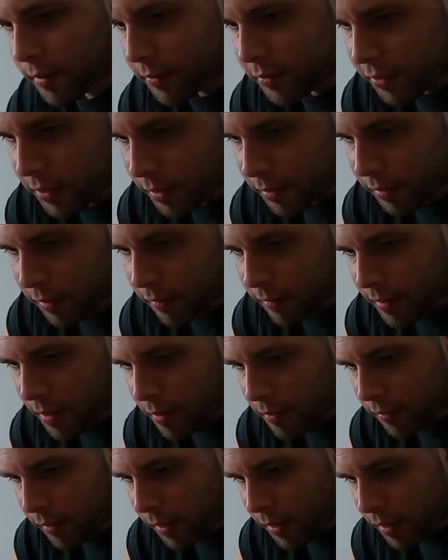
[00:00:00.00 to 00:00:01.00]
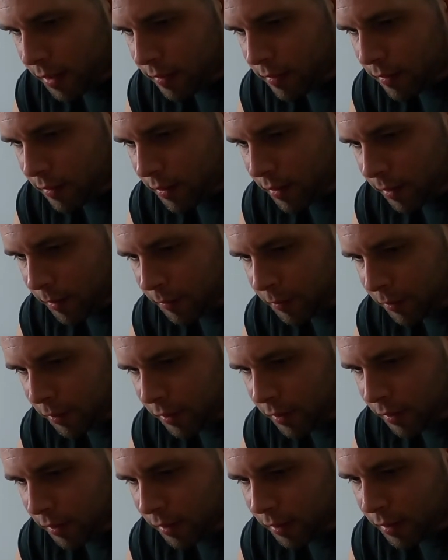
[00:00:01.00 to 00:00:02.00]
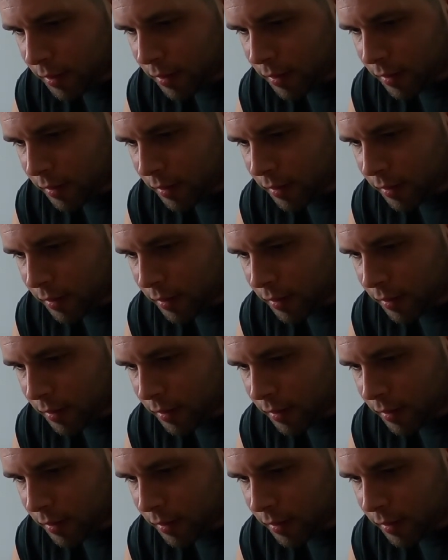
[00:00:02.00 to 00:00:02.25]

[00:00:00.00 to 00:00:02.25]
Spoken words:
Check this out, guys. I'm learning.